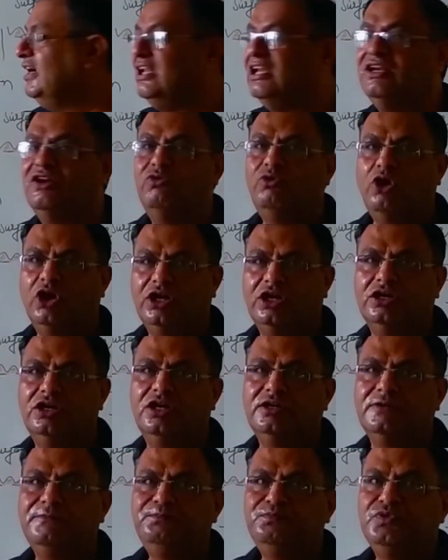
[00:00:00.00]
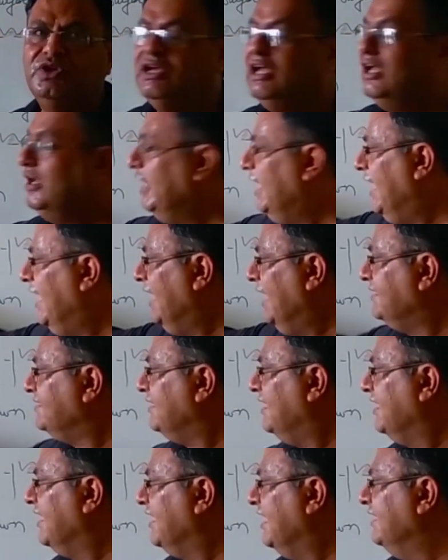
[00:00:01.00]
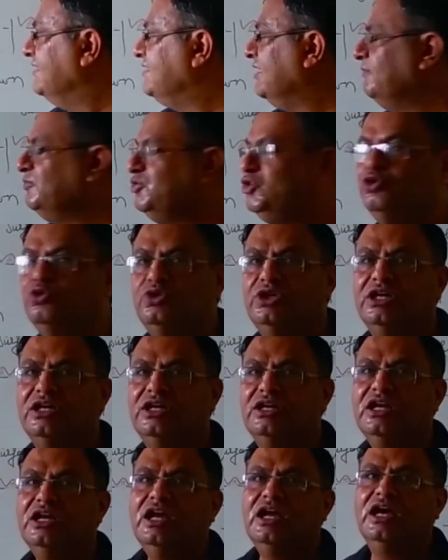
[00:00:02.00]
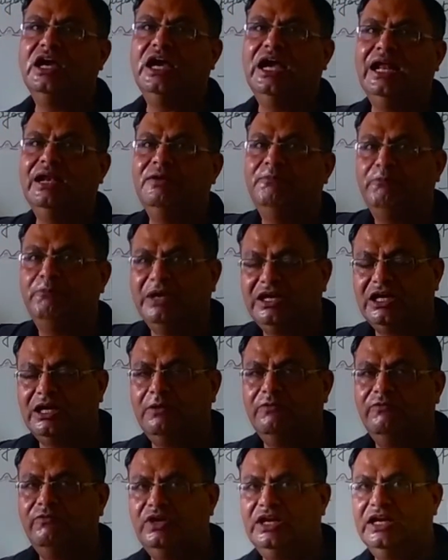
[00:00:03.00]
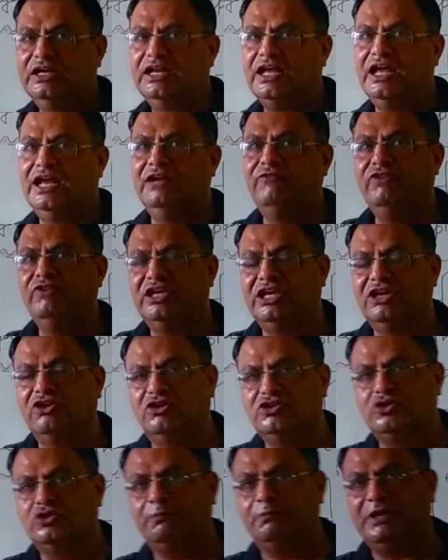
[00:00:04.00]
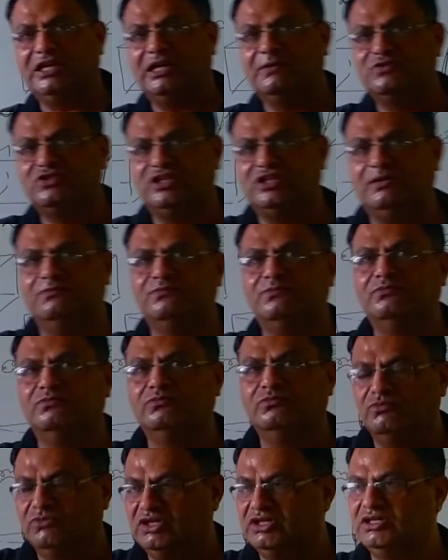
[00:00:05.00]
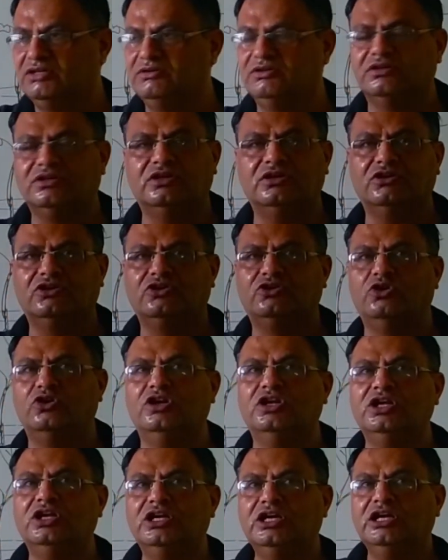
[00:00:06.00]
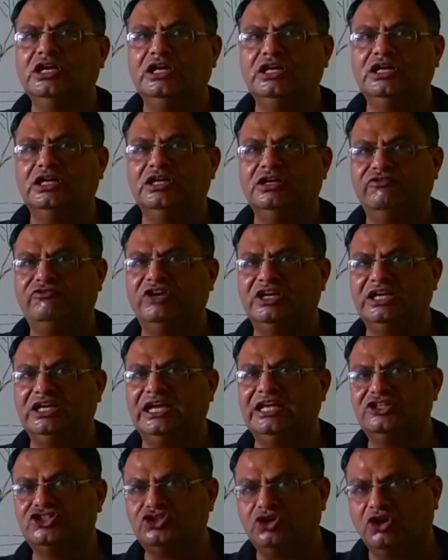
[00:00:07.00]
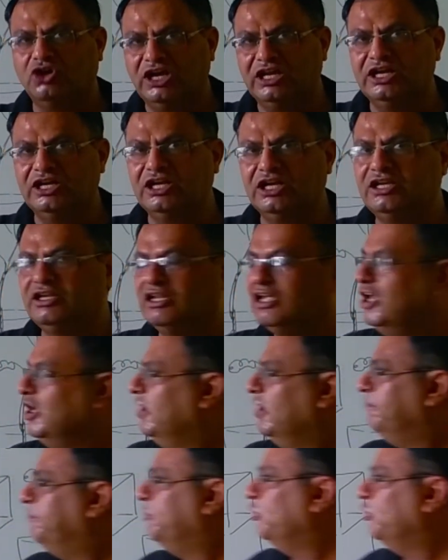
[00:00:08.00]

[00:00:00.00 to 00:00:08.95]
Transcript: it in the water, add again some sugar, and pick up that, and we can also pick up some good fertile soil in it,